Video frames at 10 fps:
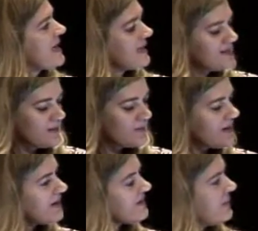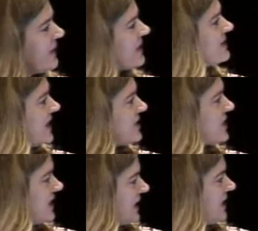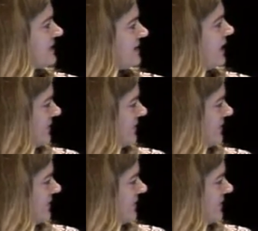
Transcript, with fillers: It seems like it's a meditation in itself,